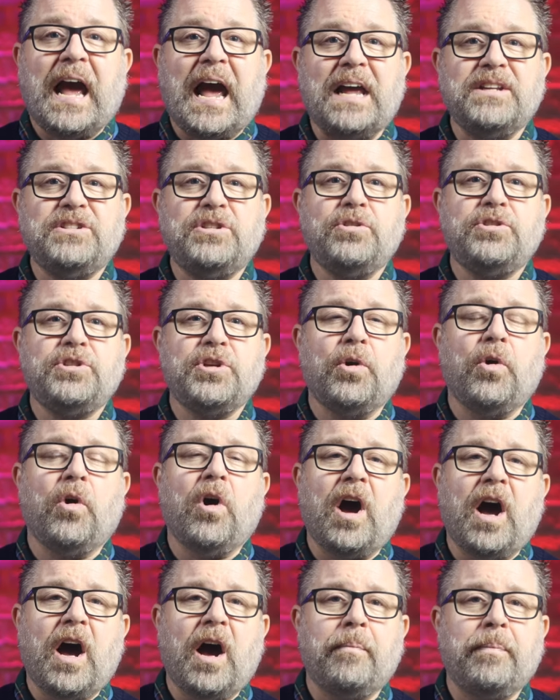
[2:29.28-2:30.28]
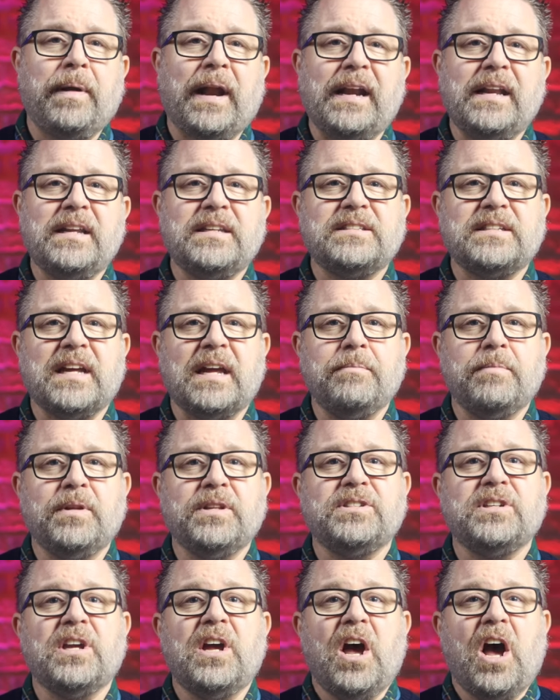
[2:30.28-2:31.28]
As you saw, our planning
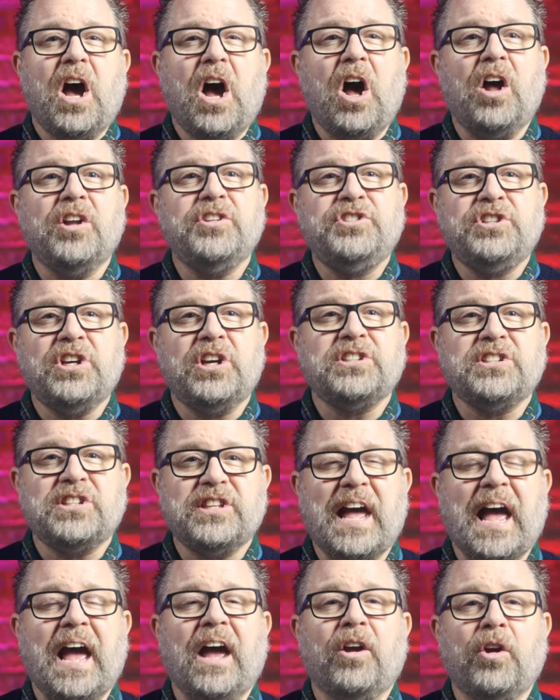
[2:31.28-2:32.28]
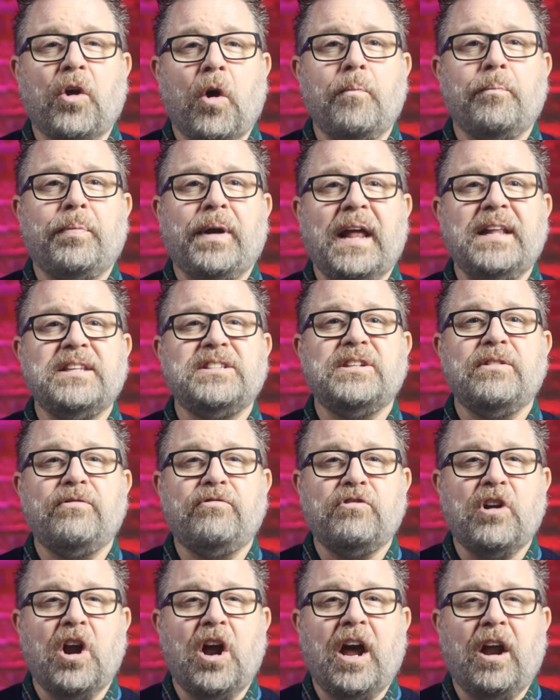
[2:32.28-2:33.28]
statements are just that, comprehensive,
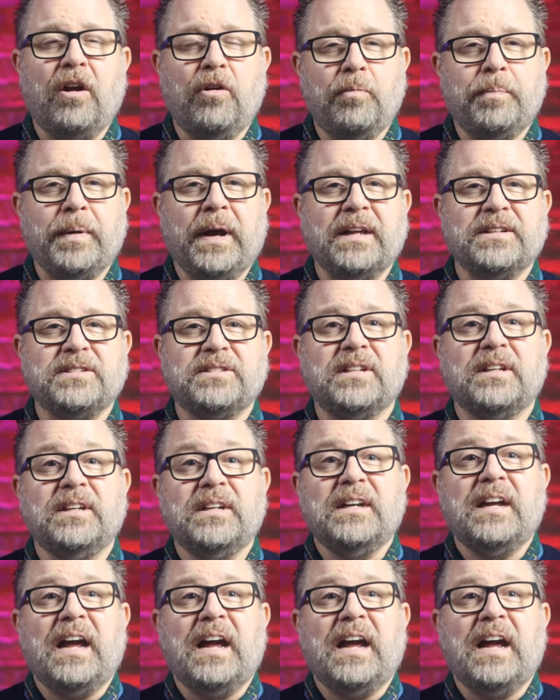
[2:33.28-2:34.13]
robust,